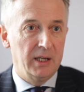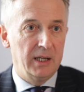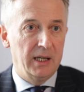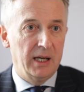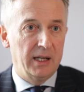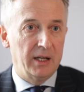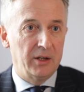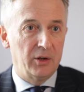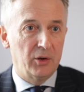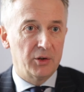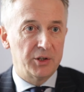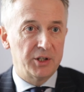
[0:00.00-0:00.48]

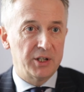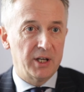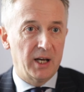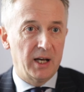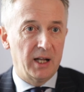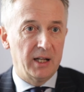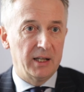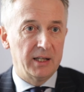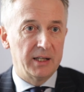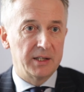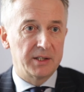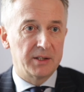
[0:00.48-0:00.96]
In a
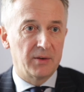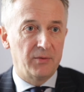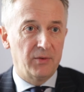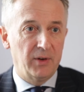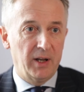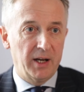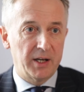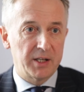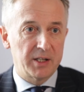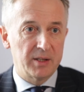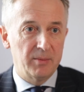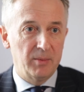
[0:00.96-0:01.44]
nutshell, it's a
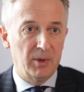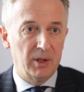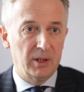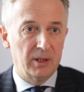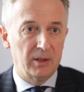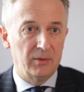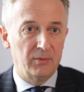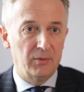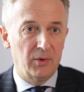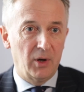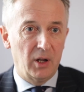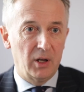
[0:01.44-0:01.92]
flexible
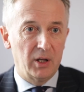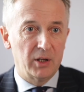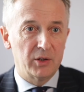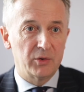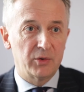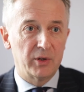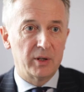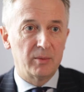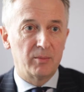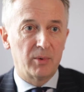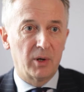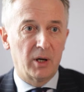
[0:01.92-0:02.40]
and
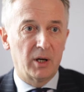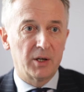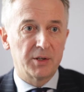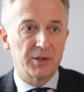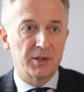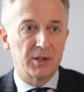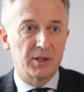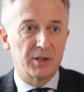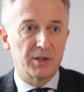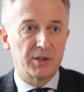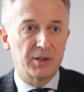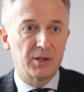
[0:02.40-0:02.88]
voluntary
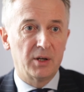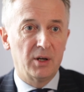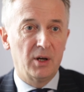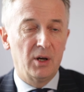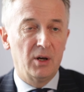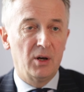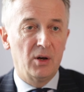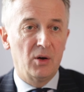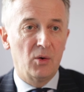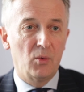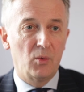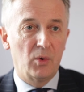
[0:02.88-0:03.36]
process
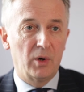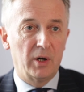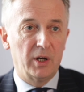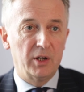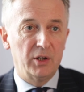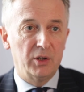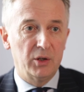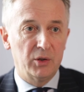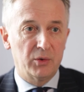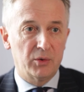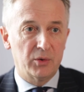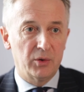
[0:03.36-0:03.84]
where a
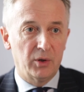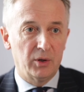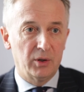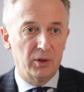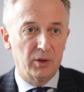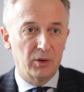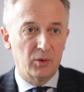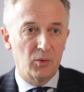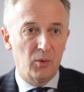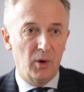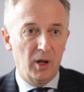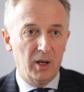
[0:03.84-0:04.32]

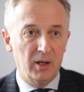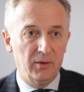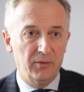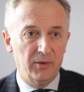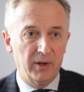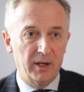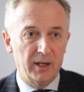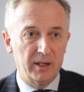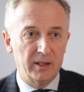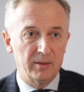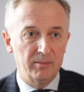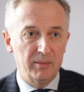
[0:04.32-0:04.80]
neutral,
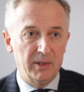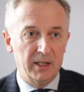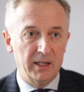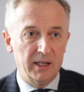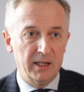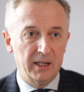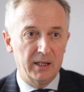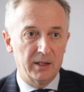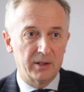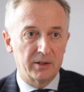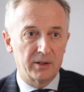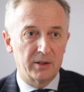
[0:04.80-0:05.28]
qualified
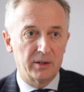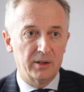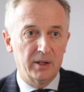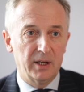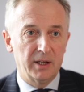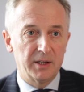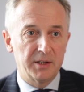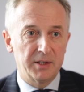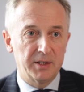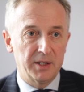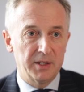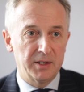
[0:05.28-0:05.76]
mediator
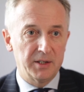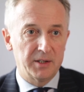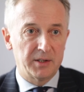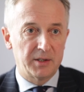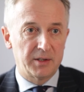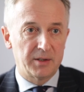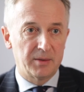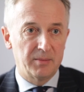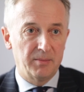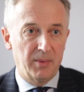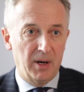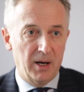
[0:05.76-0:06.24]

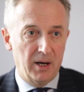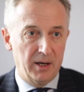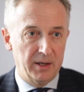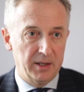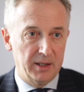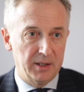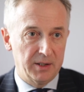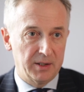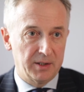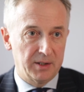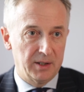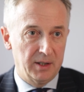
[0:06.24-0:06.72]
assists
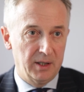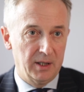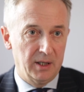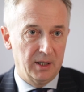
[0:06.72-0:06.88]
parties